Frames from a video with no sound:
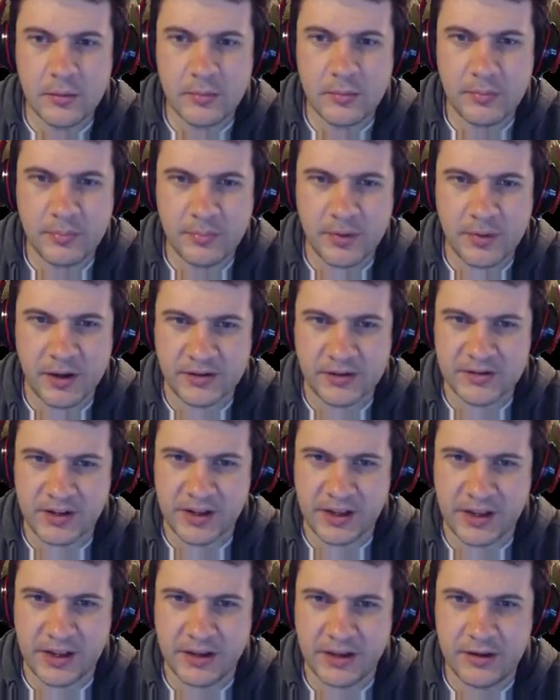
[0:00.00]
But,
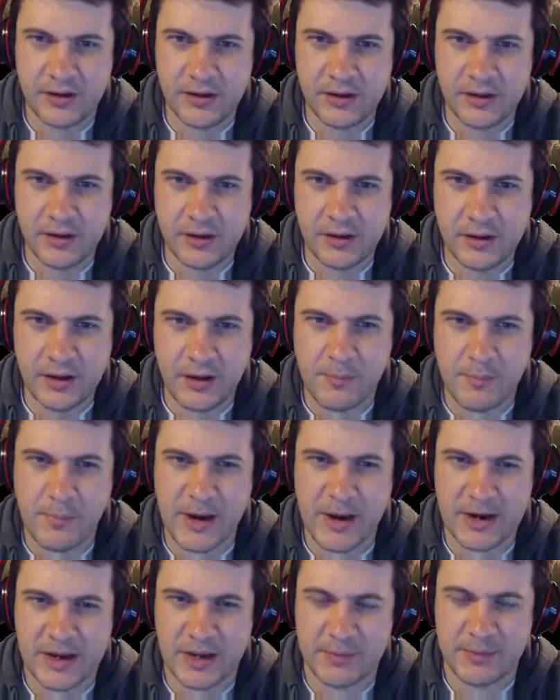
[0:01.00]
it
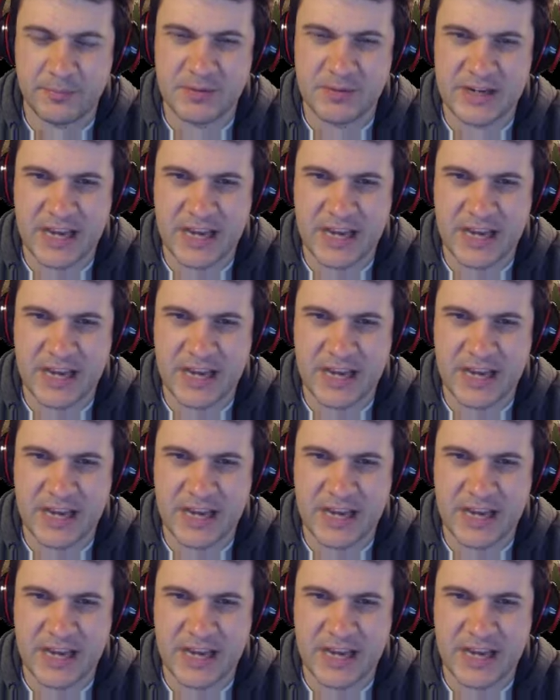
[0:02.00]
might not be